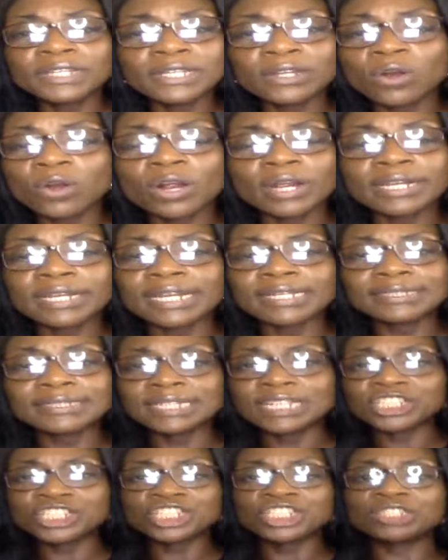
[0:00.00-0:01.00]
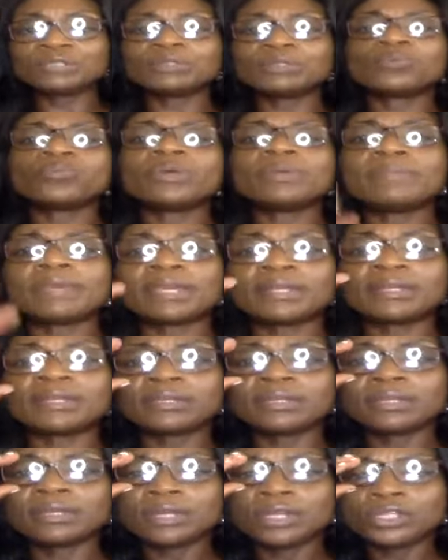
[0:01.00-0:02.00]
in organizations with women
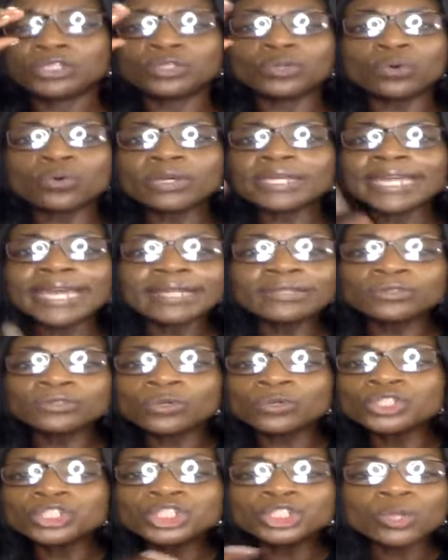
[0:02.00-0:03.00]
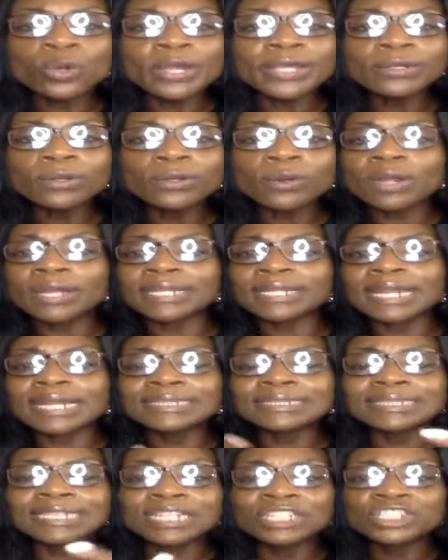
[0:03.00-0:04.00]
don't get, don't join
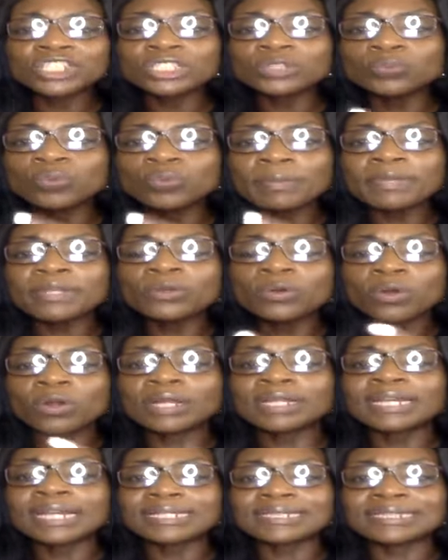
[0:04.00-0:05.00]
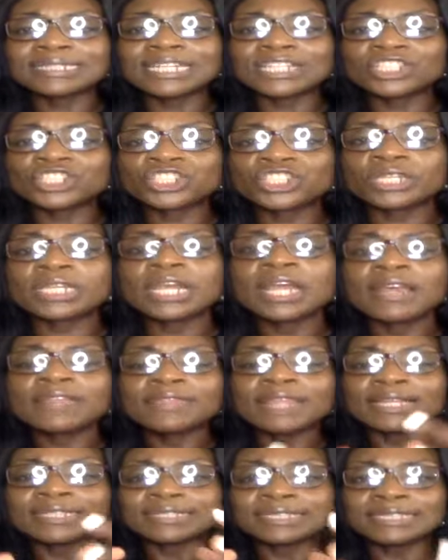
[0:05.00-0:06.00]
organizations, women organization
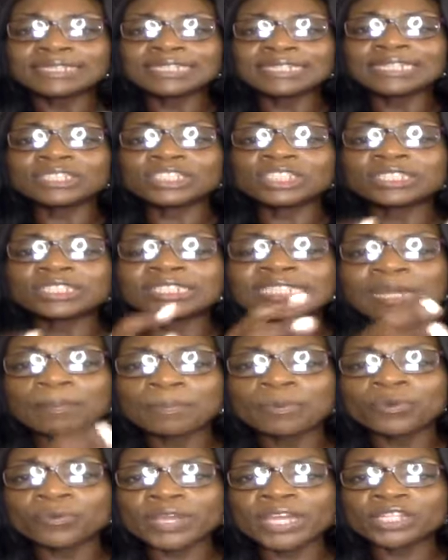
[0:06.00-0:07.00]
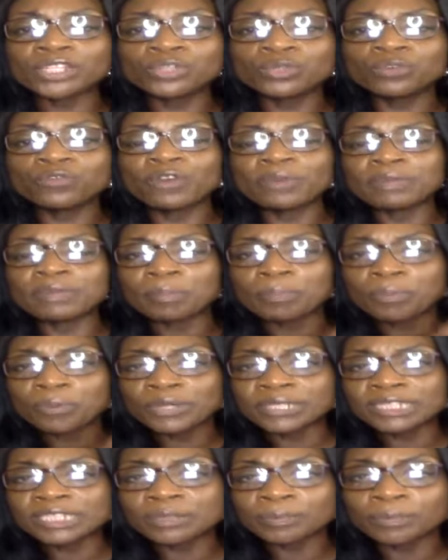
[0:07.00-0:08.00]
that seeks to separate you from the
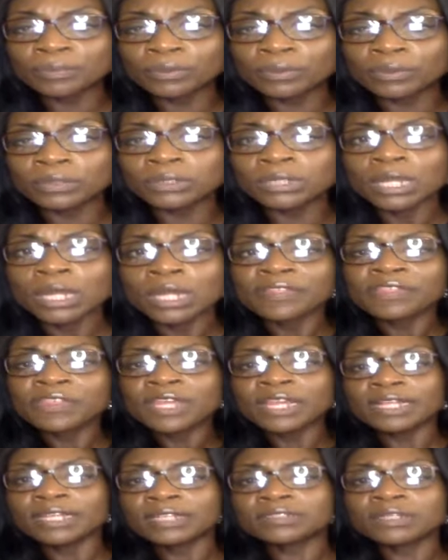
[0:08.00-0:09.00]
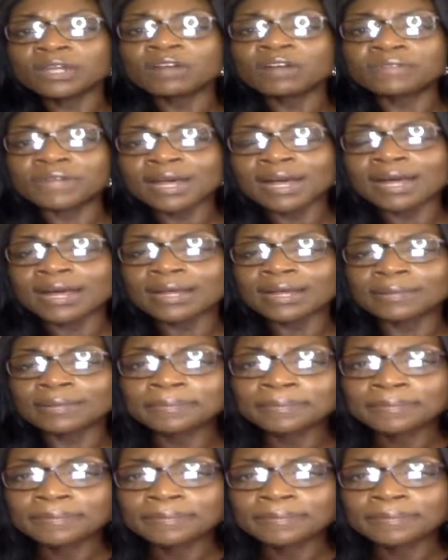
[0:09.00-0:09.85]
principles, things of God.